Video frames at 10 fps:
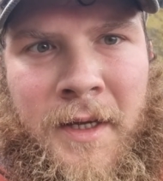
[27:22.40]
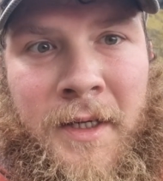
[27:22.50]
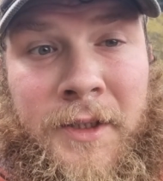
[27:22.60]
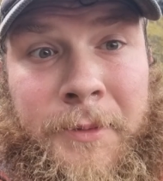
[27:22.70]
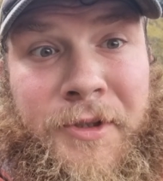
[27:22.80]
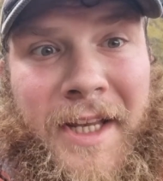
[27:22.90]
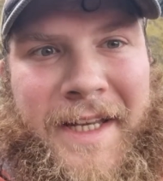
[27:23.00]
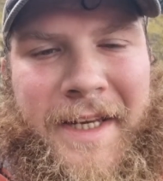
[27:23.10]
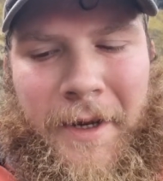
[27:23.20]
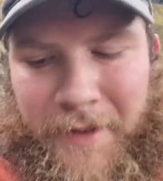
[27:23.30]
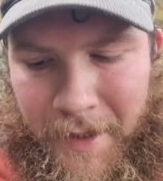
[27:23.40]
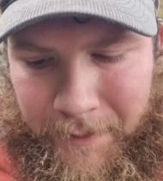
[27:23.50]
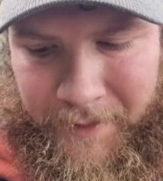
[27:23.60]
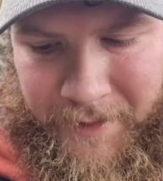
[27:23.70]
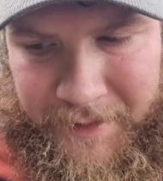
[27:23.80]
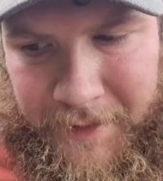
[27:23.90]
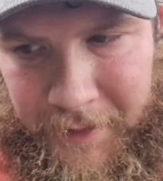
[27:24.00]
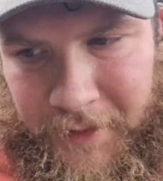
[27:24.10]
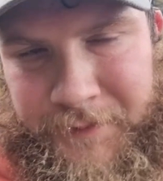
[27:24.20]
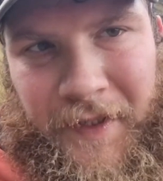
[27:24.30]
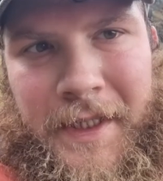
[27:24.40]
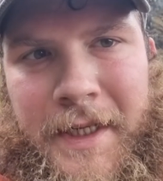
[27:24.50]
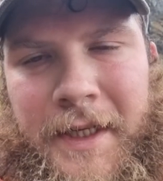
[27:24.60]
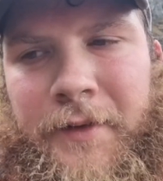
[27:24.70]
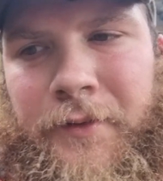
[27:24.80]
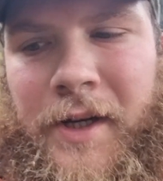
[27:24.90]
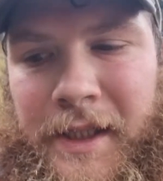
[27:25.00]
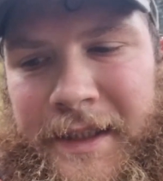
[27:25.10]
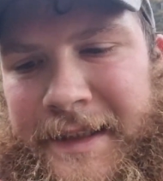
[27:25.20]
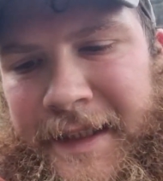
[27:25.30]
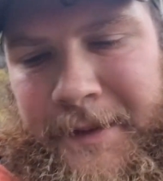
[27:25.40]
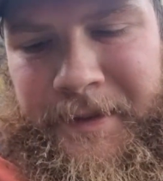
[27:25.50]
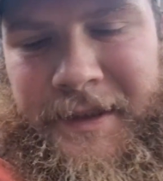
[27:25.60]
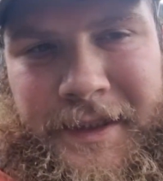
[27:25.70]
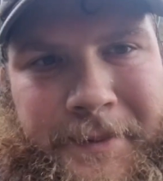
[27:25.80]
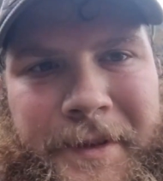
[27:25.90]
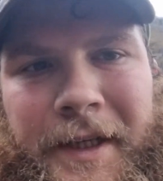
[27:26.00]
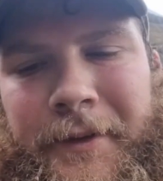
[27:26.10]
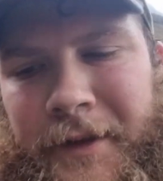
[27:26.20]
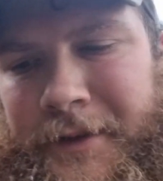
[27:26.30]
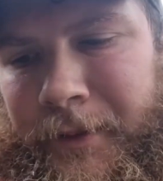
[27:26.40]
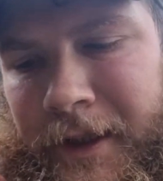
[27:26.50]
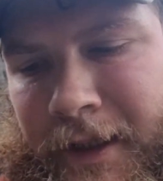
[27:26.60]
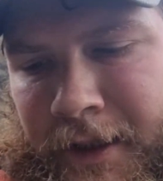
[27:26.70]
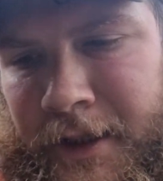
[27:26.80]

So I'm just heading down now into the Lost Valley. Really steep and slippy down this way.